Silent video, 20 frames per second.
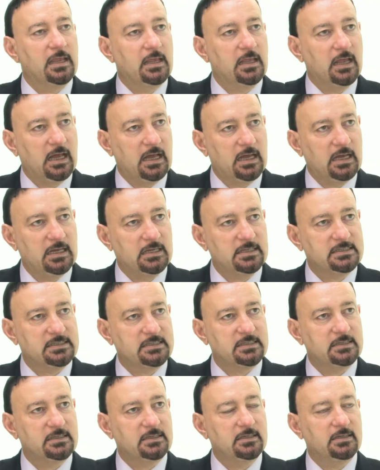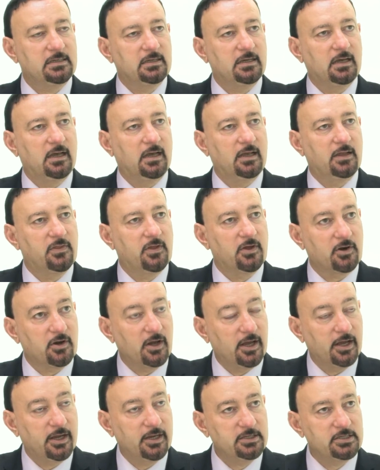has the
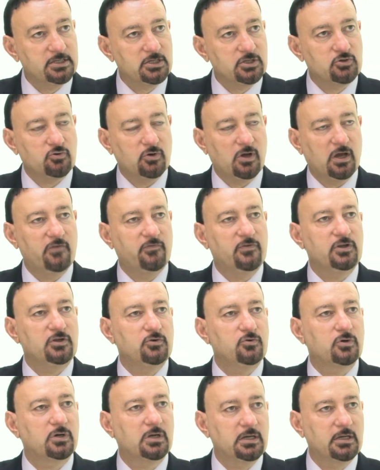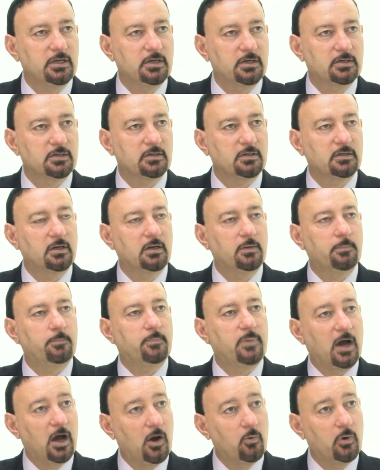right to have a nuclear
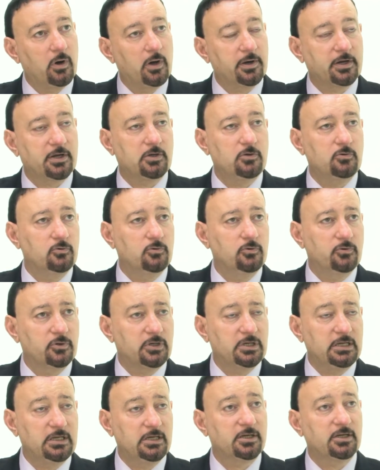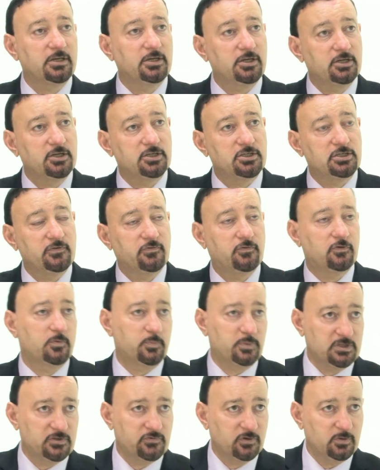power, nuclear energy for
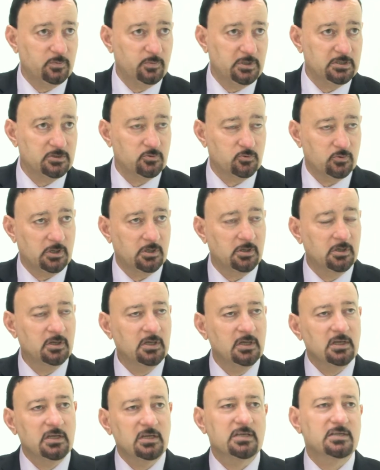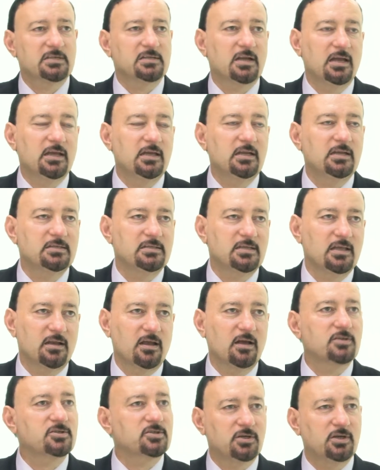peaceful means. One. Israel is the
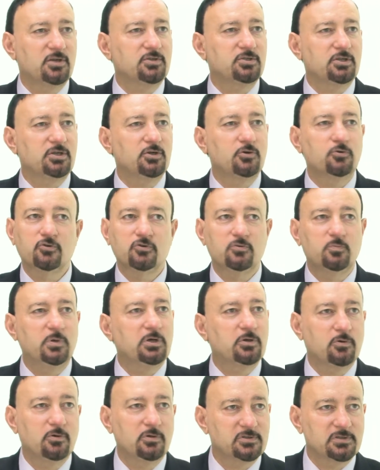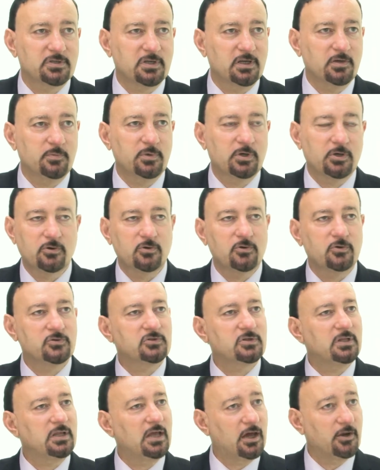last country who could be concerned because
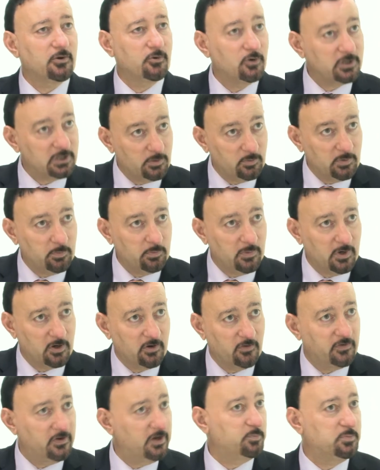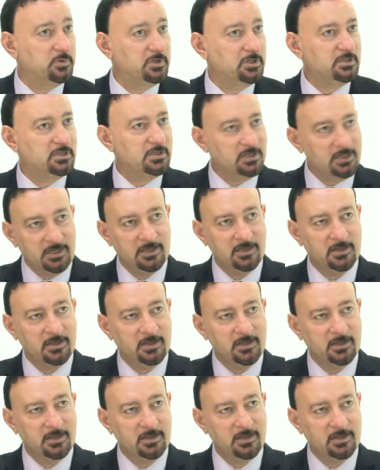they are not a member of NPT.